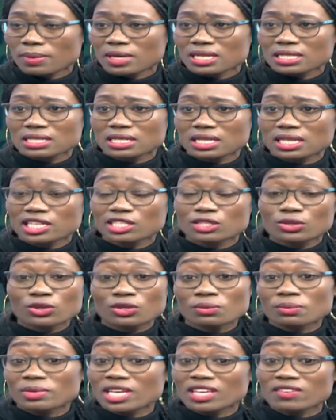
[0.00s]
but it
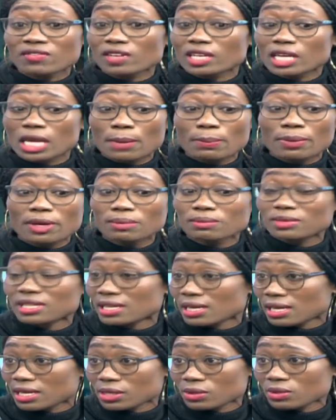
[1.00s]
could be even a
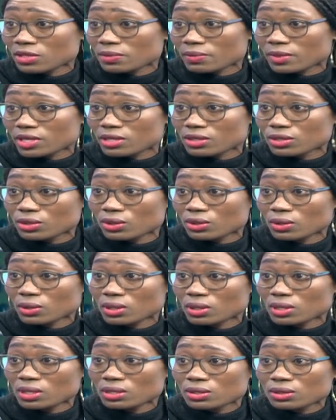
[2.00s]
public announcement, you know,
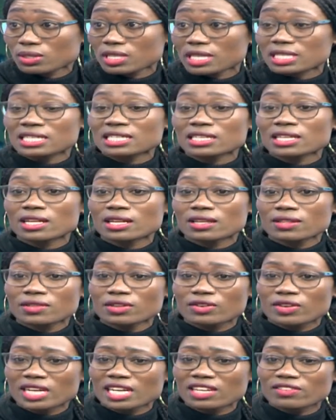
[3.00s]
so that
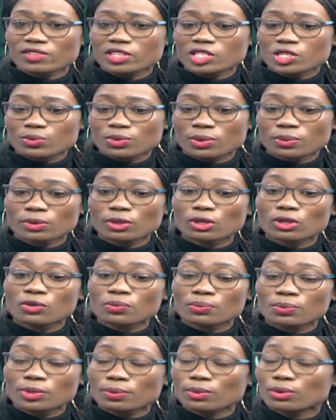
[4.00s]
the relevant people or
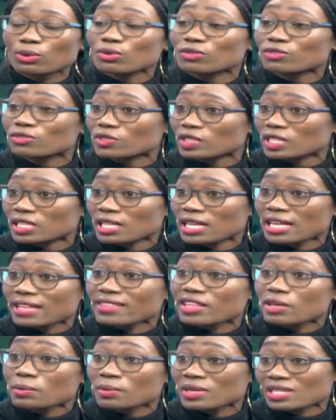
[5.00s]
people who feel
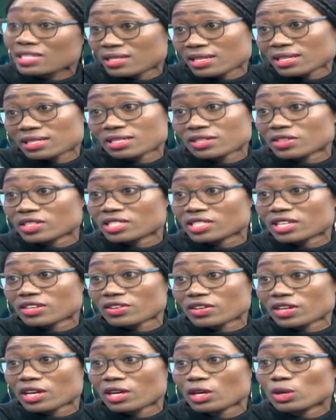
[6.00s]
they meet that
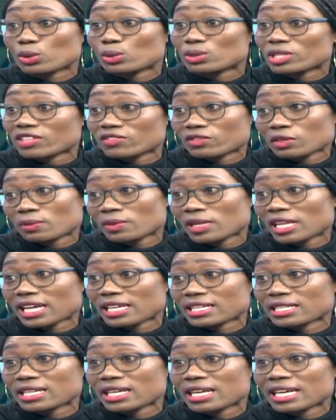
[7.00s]
criteria will have
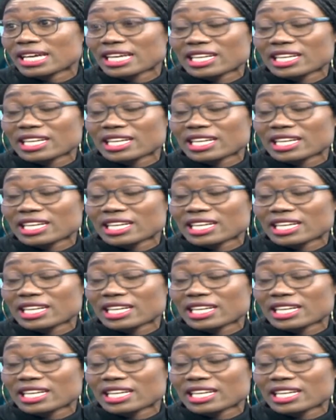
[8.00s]
applied.